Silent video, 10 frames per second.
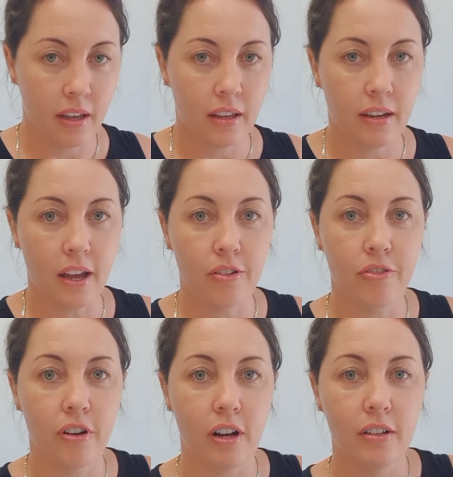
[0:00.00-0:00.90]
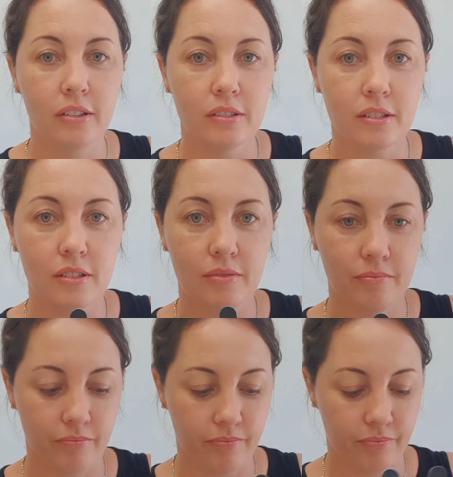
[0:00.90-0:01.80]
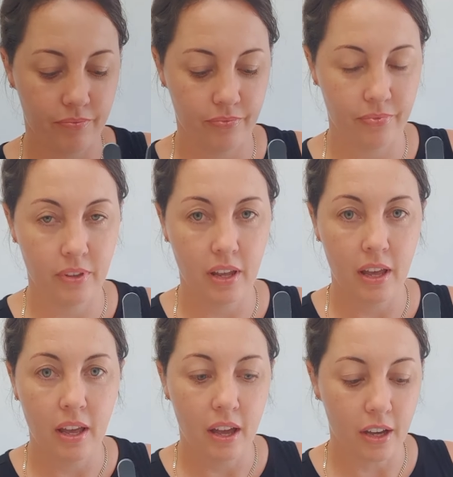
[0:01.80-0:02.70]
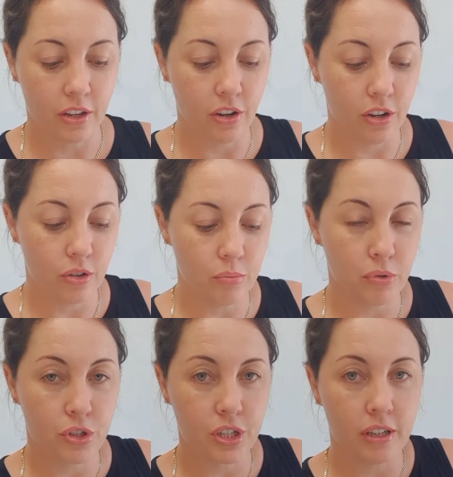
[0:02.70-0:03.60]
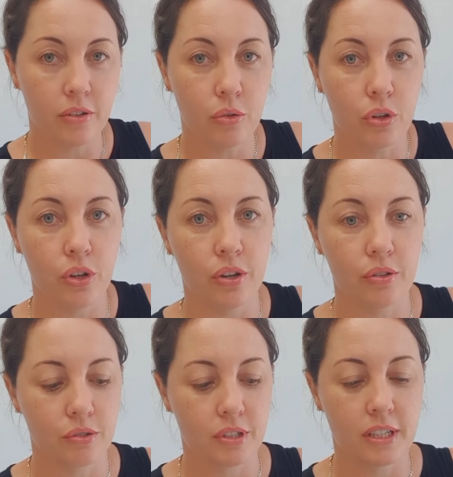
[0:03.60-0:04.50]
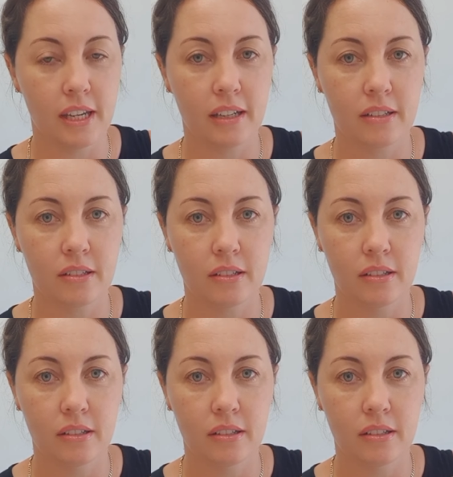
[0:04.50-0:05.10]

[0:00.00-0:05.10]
nail files, a cuticle pusher or cuticle sticks,